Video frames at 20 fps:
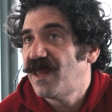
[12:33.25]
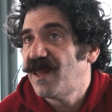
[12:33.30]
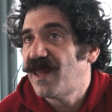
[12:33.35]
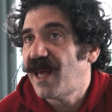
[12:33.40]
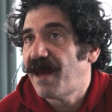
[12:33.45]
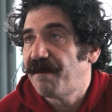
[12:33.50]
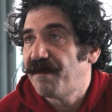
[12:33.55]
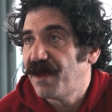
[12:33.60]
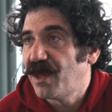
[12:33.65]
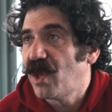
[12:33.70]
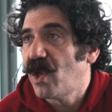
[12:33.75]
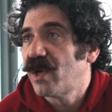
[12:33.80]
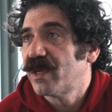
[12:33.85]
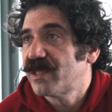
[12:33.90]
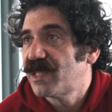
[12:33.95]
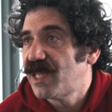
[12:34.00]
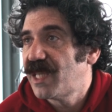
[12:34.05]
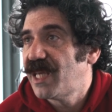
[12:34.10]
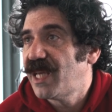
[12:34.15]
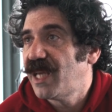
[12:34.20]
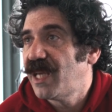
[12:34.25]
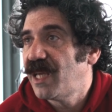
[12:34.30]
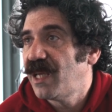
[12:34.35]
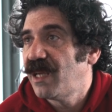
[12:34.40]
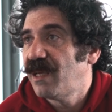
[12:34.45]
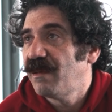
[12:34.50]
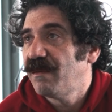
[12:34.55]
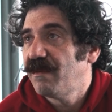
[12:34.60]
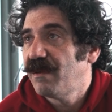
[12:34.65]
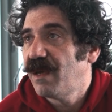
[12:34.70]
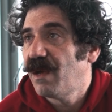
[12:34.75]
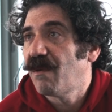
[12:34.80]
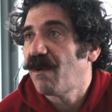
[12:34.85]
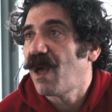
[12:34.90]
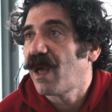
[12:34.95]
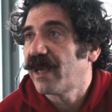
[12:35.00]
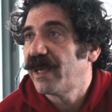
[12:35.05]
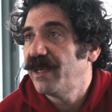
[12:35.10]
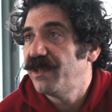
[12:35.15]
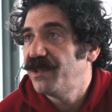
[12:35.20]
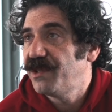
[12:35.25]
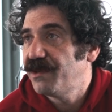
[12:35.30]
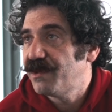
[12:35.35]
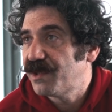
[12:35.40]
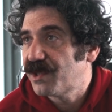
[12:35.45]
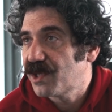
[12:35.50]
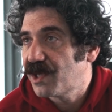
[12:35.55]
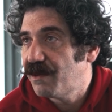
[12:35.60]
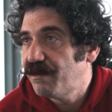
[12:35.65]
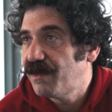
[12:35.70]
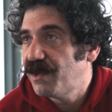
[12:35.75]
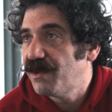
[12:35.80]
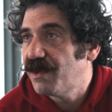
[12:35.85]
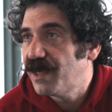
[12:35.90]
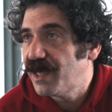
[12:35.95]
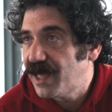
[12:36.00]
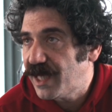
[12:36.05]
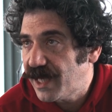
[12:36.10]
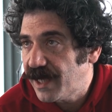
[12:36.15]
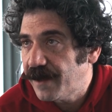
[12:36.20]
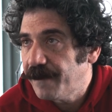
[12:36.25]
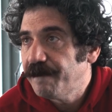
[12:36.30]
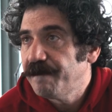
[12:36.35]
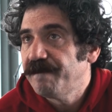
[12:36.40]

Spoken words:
that belong to the Iraqi Jewish community